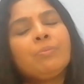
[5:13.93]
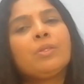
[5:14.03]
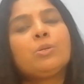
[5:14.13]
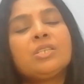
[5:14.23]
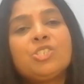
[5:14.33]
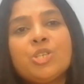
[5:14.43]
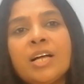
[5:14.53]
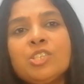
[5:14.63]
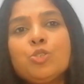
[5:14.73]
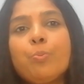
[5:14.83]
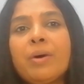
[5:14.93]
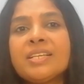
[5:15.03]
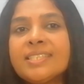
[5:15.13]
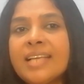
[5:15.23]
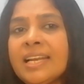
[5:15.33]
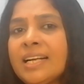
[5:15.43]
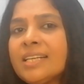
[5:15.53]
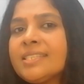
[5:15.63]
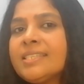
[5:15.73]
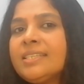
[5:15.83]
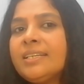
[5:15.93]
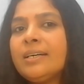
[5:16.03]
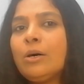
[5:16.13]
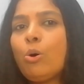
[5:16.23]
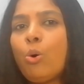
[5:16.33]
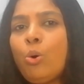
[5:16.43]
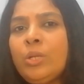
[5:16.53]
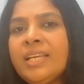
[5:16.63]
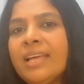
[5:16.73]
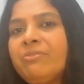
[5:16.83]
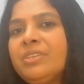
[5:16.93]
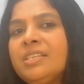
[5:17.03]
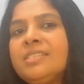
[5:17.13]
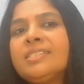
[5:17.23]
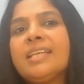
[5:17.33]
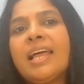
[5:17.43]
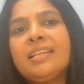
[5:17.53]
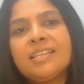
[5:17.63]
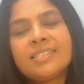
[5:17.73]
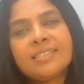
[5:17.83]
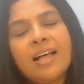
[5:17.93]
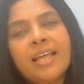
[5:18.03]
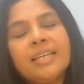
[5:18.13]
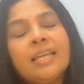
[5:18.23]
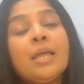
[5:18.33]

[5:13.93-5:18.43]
Now, the judge must then consider all the evidence and decide